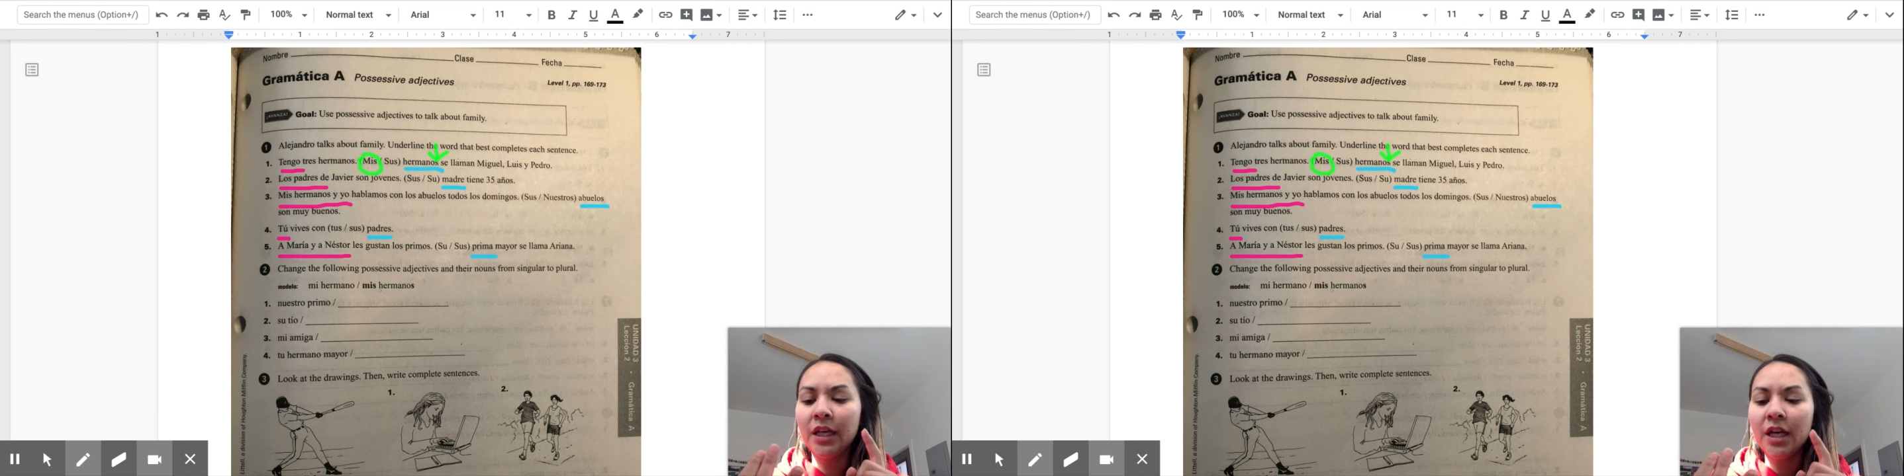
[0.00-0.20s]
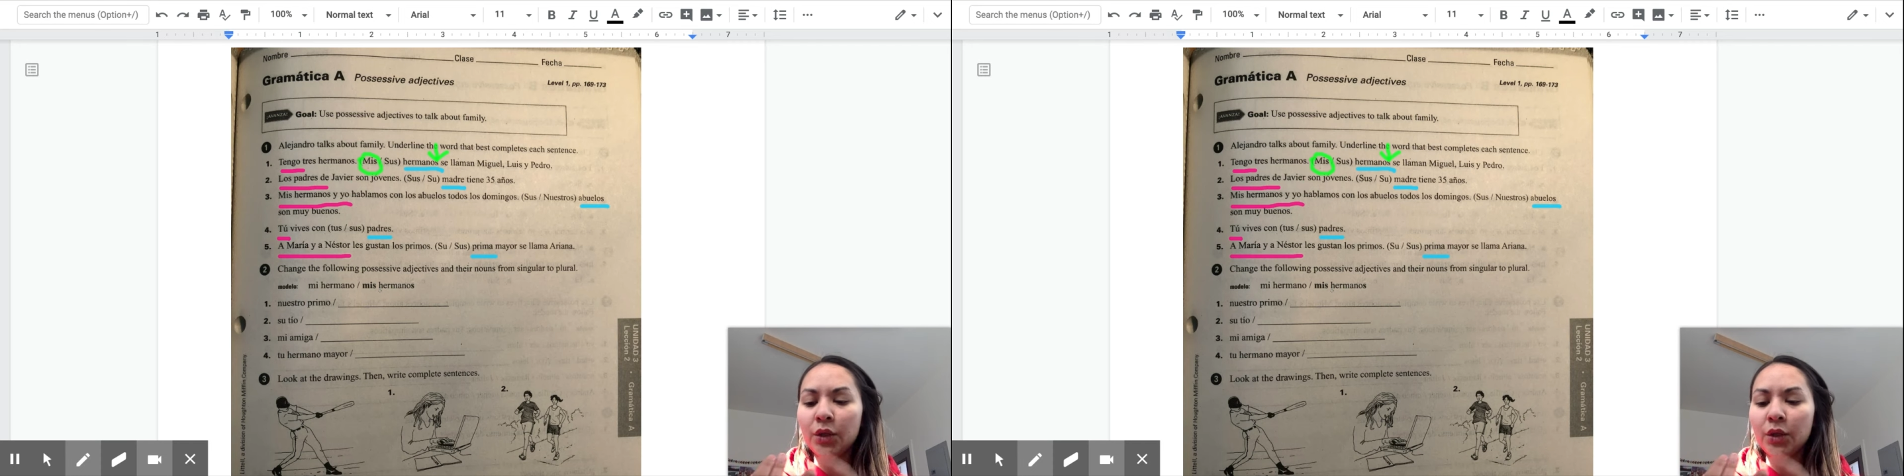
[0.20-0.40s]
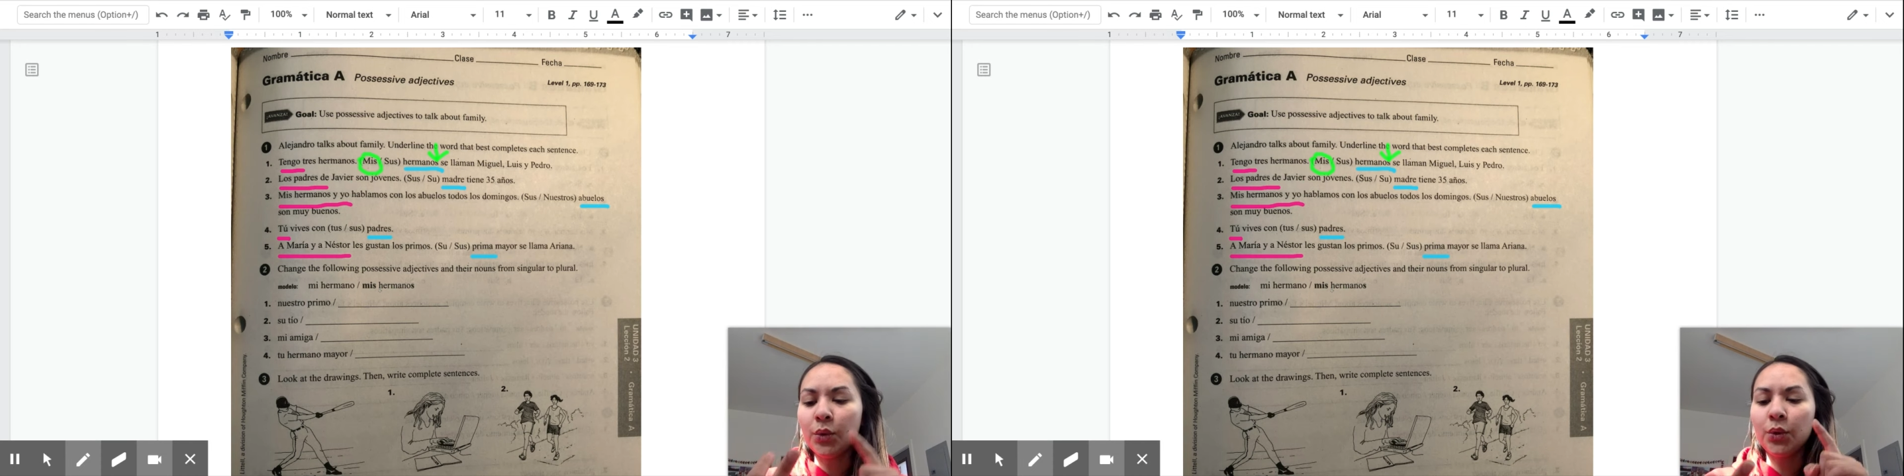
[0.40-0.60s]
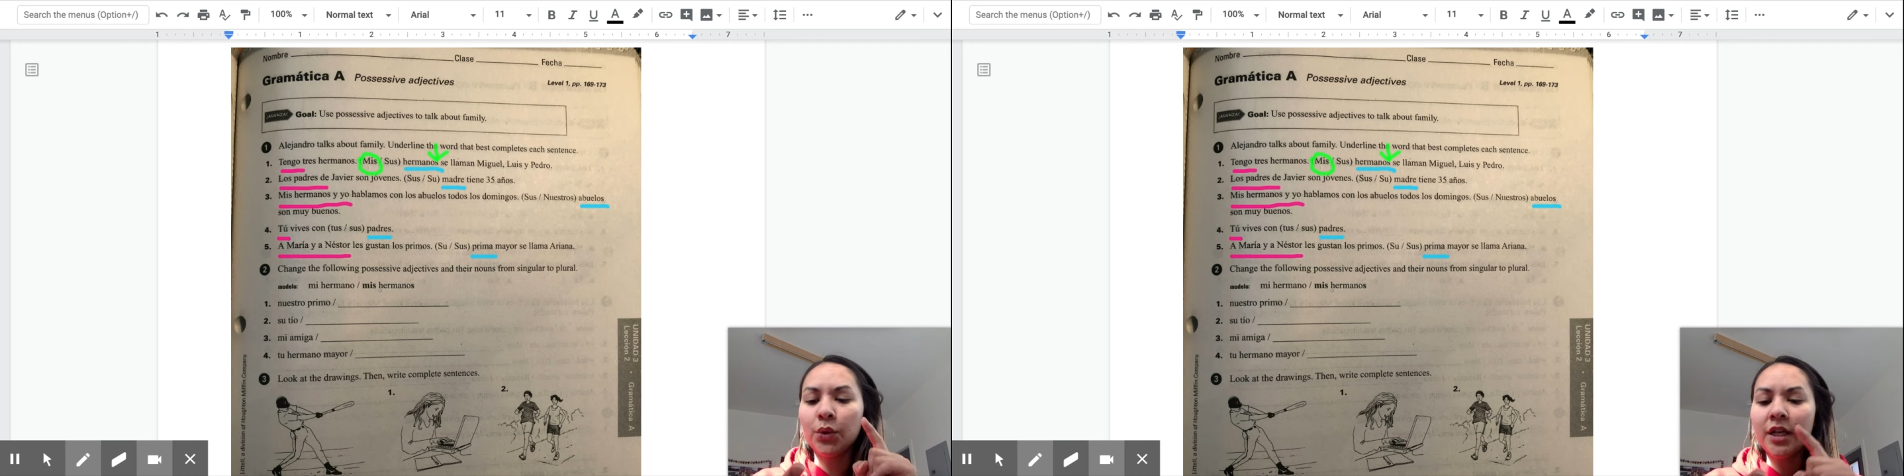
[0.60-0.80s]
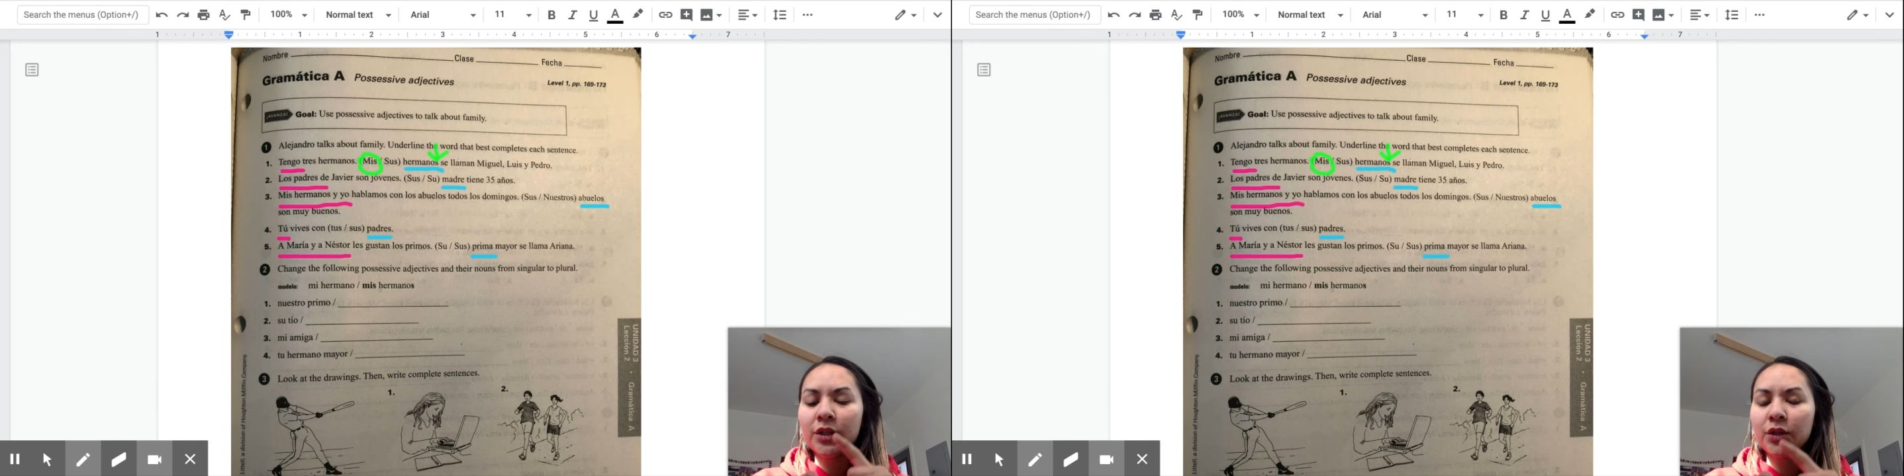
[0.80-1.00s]
tu,
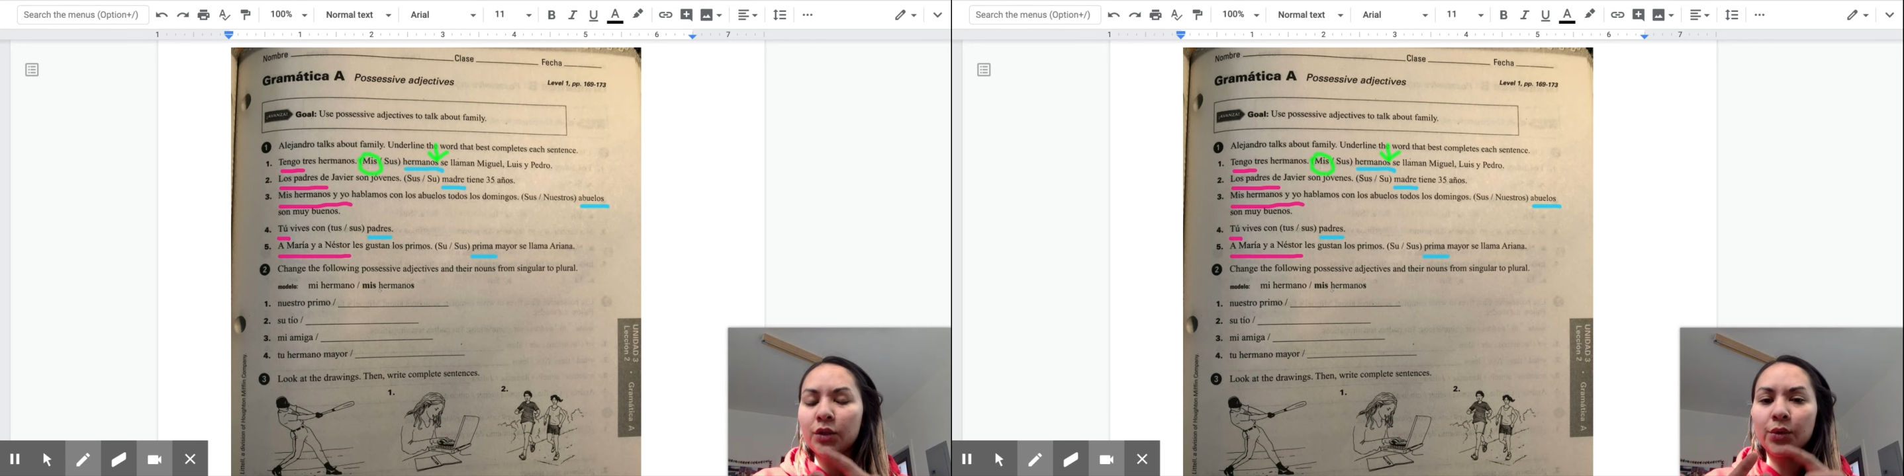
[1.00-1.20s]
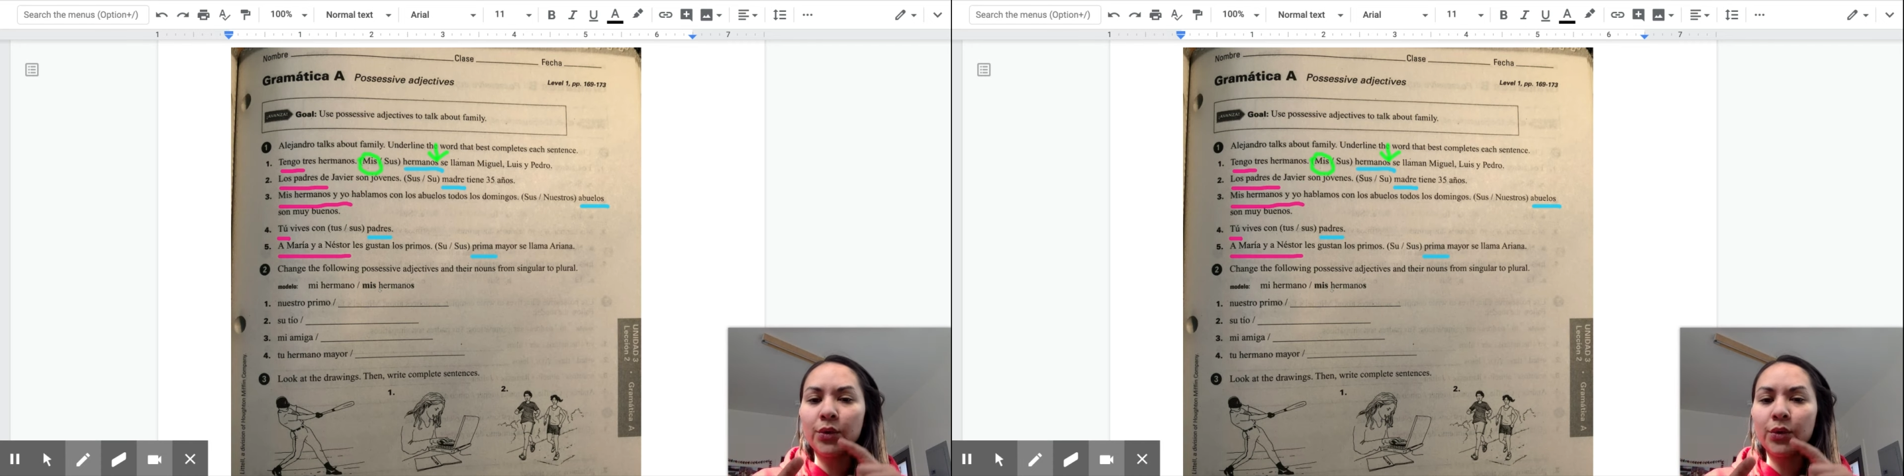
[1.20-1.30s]
su,